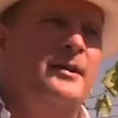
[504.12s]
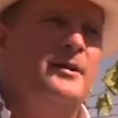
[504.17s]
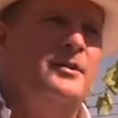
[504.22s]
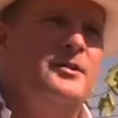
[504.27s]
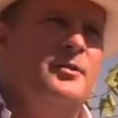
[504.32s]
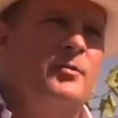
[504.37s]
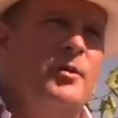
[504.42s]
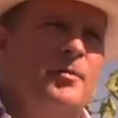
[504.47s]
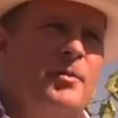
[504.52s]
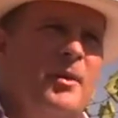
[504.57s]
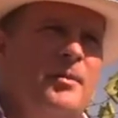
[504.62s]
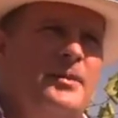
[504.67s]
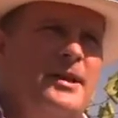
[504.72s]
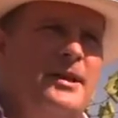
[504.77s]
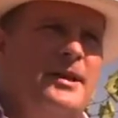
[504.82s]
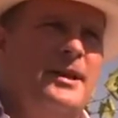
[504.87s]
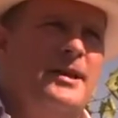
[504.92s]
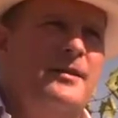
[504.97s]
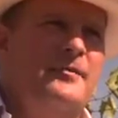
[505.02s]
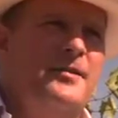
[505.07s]
So we'll
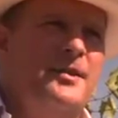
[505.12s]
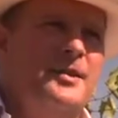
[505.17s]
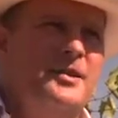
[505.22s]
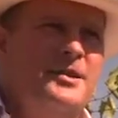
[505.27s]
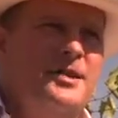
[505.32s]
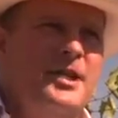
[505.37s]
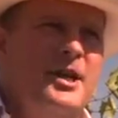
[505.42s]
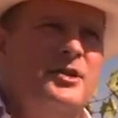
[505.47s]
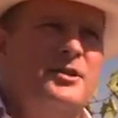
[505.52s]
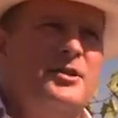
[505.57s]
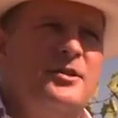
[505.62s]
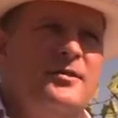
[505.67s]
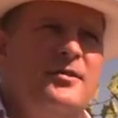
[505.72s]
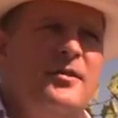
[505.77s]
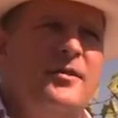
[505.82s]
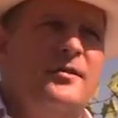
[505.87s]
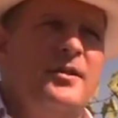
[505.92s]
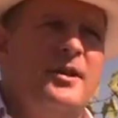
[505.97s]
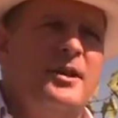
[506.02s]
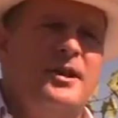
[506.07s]
probably leave this section of
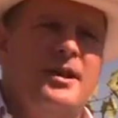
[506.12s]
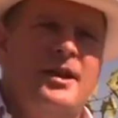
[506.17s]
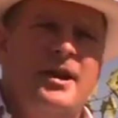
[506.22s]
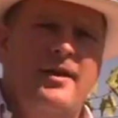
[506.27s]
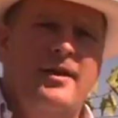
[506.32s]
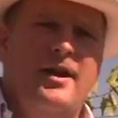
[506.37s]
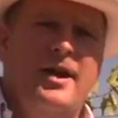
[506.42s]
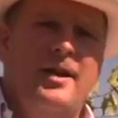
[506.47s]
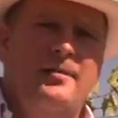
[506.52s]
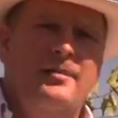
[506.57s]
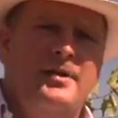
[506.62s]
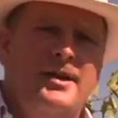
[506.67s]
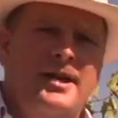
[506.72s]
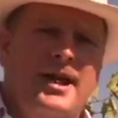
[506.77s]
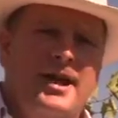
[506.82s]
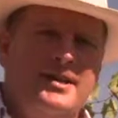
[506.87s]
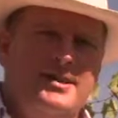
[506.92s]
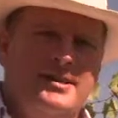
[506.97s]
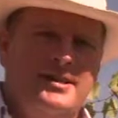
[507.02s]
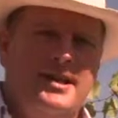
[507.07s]
the vineyard another couple of
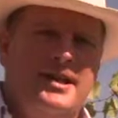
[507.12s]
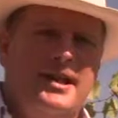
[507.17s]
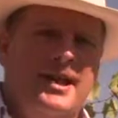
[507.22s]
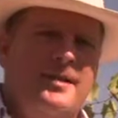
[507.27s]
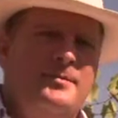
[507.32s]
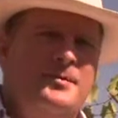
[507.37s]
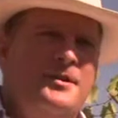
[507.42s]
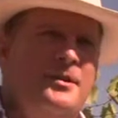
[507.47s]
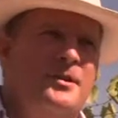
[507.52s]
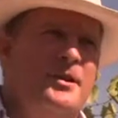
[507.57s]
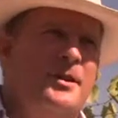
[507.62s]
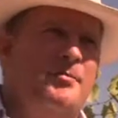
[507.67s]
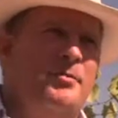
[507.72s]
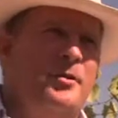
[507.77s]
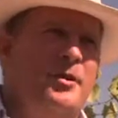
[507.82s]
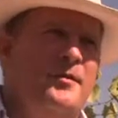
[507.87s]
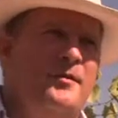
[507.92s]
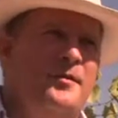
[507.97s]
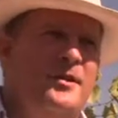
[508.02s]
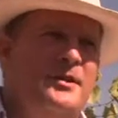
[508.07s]
days to get it absolutely
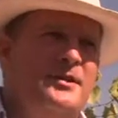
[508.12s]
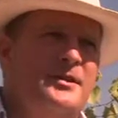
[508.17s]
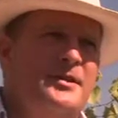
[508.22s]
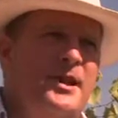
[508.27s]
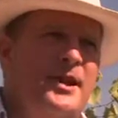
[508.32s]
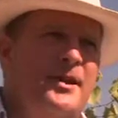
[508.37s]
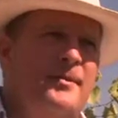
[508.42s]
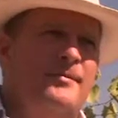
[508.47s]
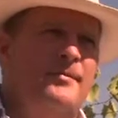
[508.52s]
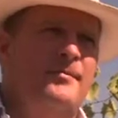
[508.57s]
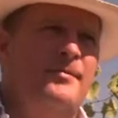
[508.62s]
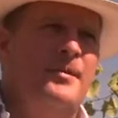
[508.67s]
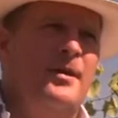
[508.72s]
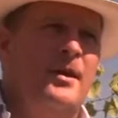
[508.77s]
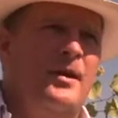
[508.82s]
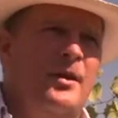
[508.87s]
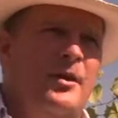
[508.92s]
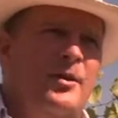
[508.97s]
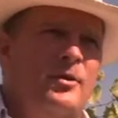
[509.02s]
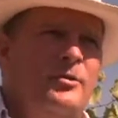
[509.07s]
perfect.
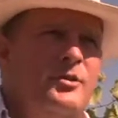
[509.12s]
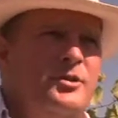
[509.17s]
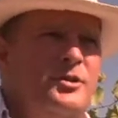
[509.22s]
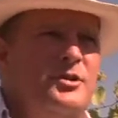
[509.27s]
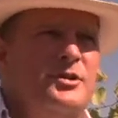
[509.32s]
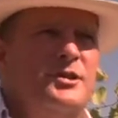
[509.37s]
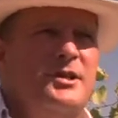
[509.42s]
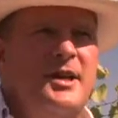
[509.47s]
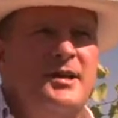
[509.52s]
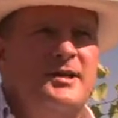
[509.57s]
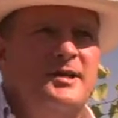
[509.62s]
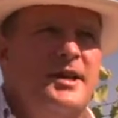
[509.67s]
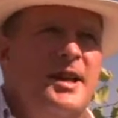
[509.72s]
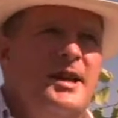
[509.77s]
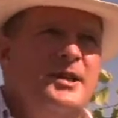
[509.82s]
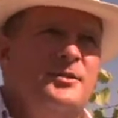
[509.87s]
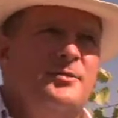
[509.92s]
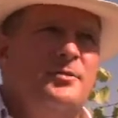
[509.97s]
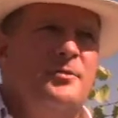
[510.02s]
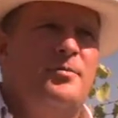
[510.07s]
We're Tuesday
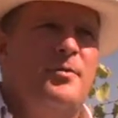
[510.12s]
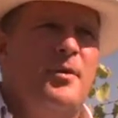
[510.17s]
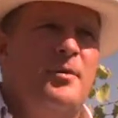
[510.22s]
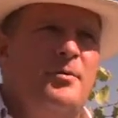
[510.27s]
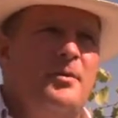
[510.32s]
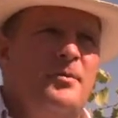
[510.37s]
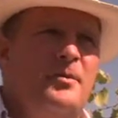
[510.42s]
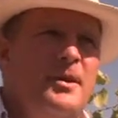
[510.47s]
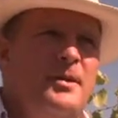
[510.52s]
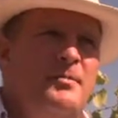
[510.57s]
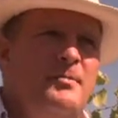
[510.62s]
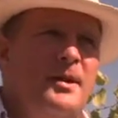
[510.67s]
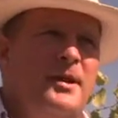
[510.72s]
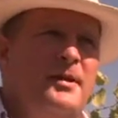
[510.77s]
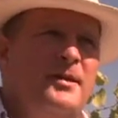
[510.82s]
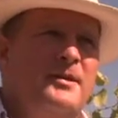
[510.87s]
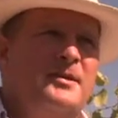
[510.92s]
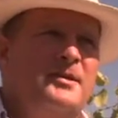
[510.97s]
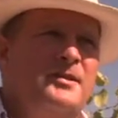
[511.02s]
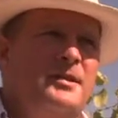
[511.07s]
today, so we'll probably
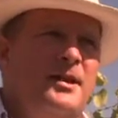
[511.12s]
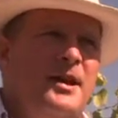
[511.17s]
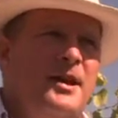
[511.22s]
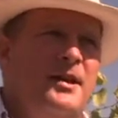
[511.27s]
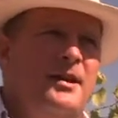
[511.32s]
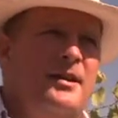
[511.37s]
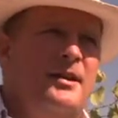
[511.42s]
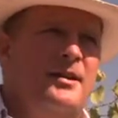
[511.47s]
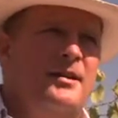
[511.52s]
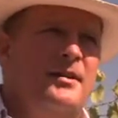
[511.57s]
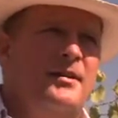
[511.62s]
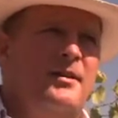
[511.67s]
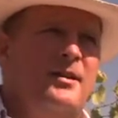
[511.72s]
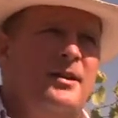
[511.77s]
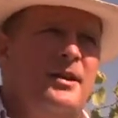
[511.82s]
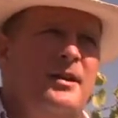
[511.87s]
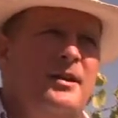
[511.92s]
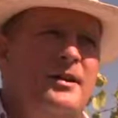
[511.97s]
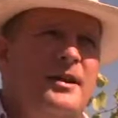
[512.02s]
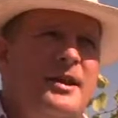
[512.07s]
pick this
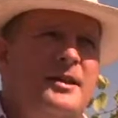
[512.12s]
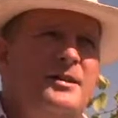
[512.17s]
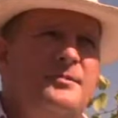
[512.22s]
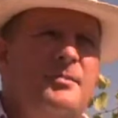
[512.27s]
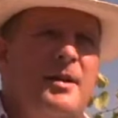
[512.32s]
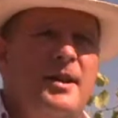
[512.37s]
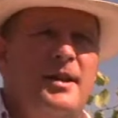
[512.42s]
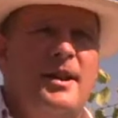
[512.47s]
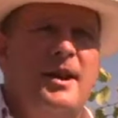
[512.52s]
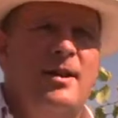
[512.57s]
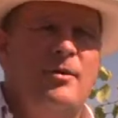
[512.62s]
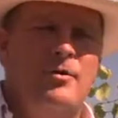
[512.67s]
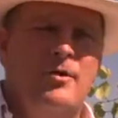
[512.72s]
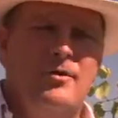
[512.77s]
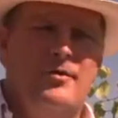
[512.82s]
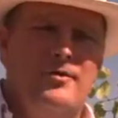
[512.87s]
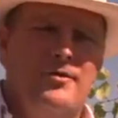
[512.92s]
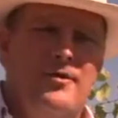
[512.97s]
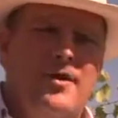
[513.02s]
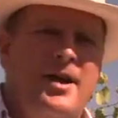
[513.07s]
next Monday or
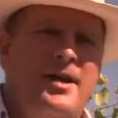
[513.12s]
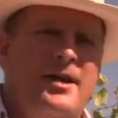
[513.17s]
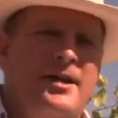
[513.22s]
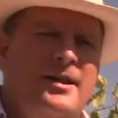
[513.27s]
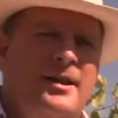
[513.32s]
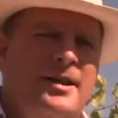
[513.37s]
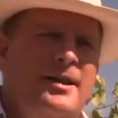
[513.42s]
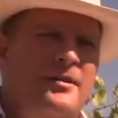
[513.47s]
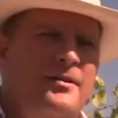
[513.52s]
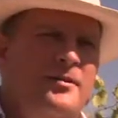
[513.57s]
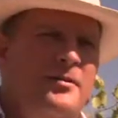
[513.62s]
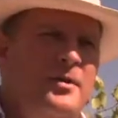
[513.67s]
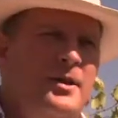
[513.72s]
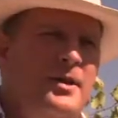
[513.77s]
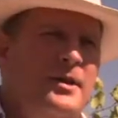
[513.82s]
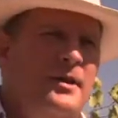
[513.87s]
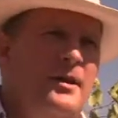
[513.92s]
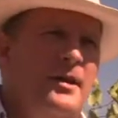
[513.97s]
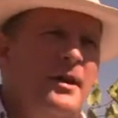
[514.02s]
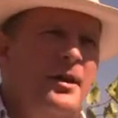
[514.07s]
on Friday at the end of the
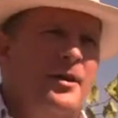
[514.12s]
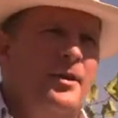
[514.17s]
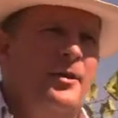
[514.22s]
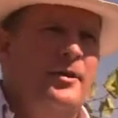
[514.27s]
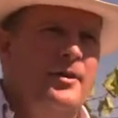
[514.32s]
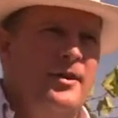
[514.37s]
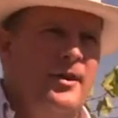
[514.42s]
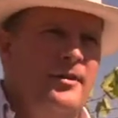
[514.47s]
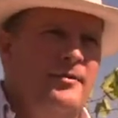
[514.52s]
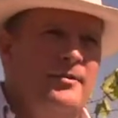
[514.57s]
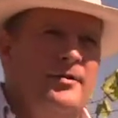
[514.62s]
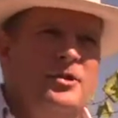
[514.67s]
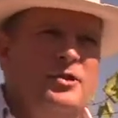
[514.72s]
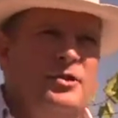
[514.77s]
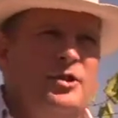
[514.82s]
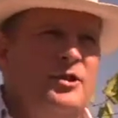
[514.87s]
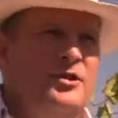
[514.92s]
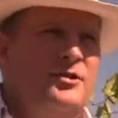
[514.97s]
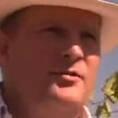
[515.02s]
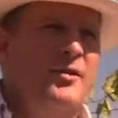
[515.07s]
week. The
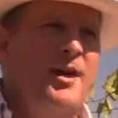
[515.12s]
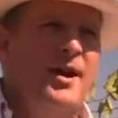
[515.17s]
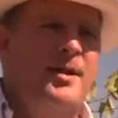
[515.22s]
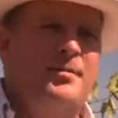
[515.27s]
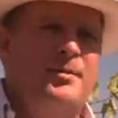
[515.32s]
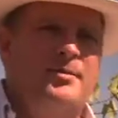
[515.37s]
sugar's ripe.